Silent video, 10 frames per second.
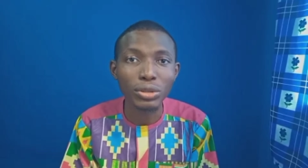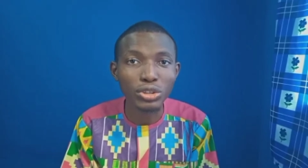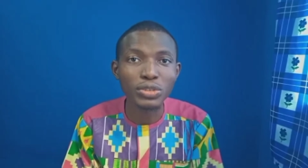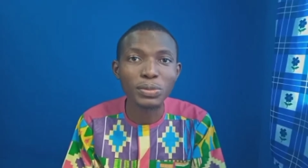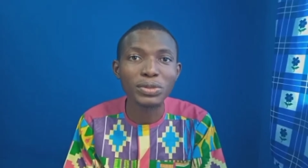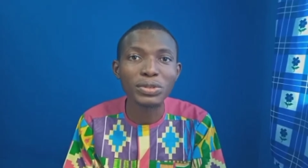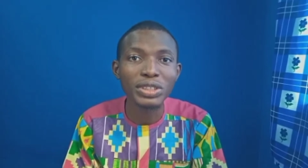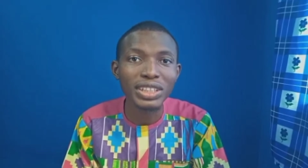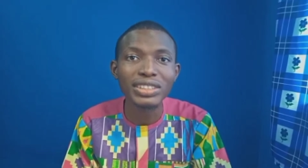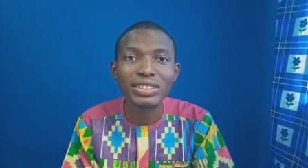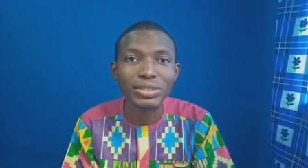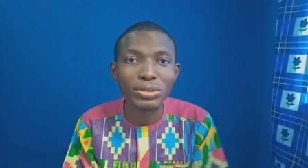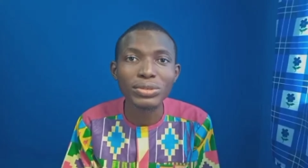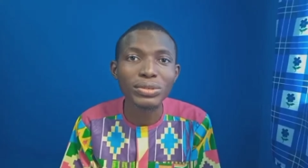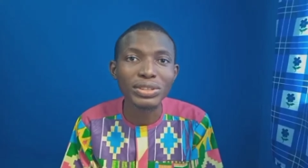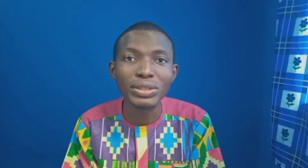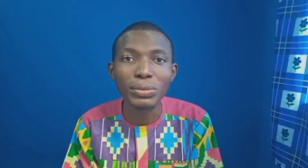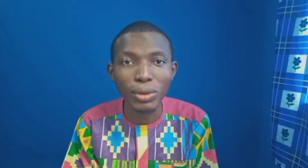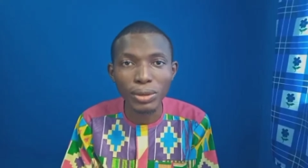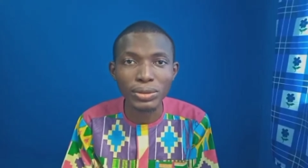gospel gets to the
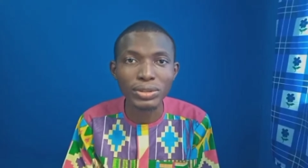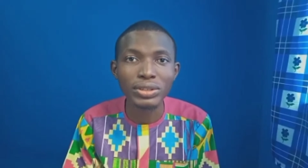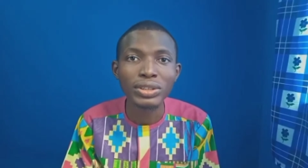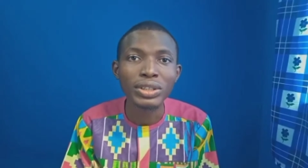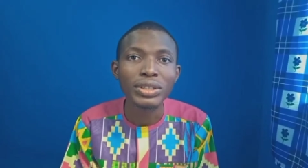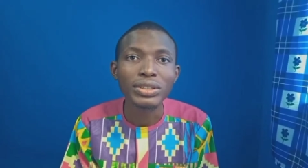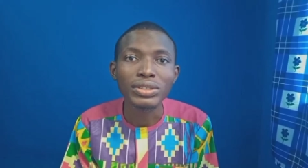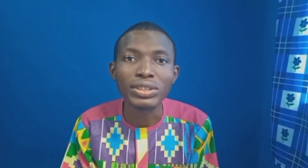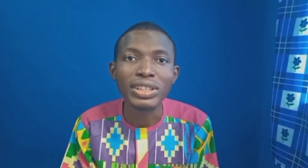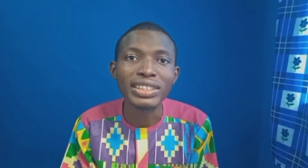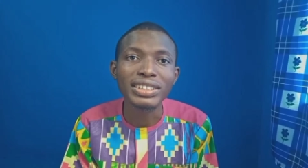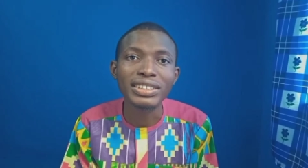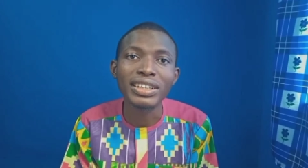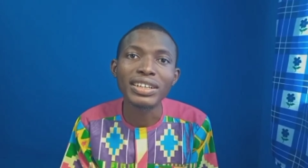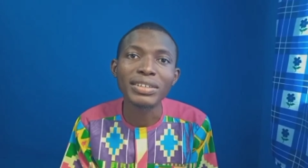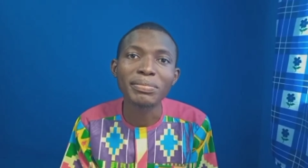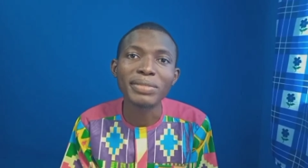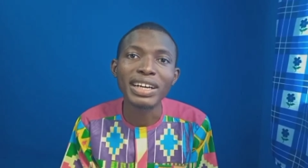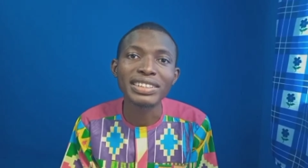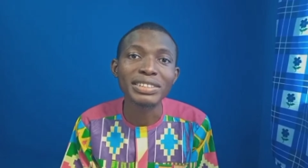world, just as in
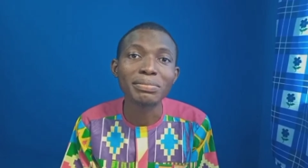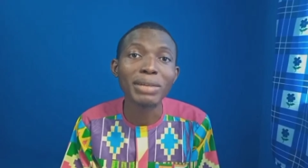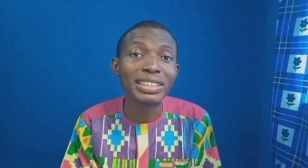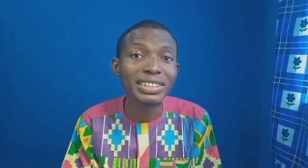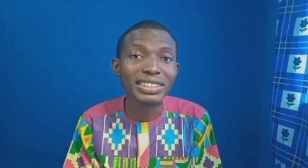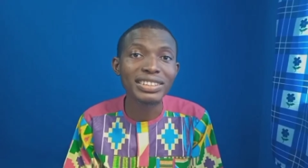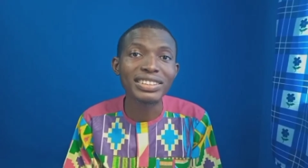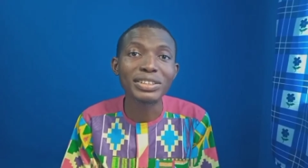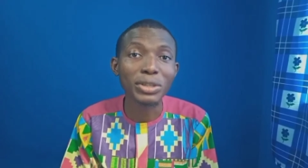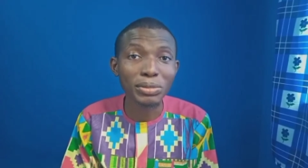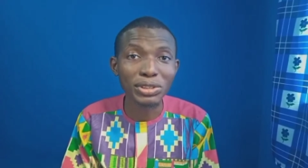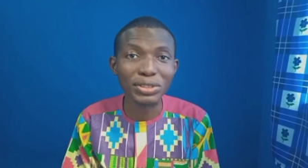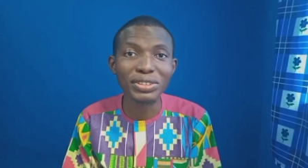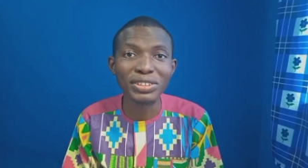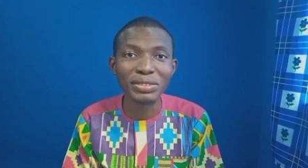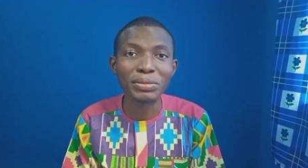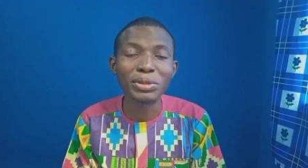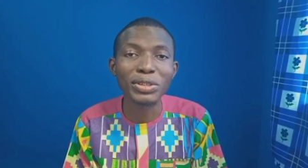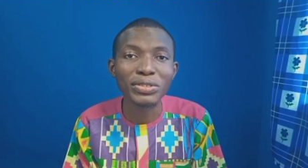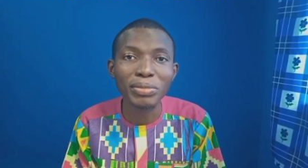as the mandate, the commission is the
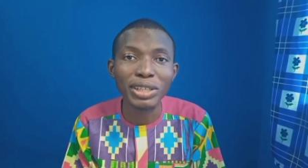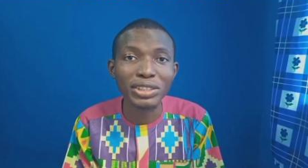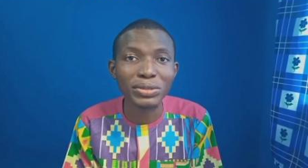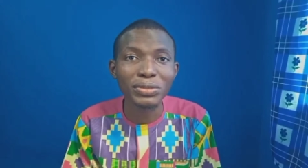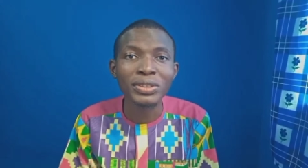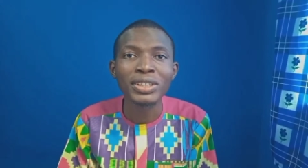book of Matthew.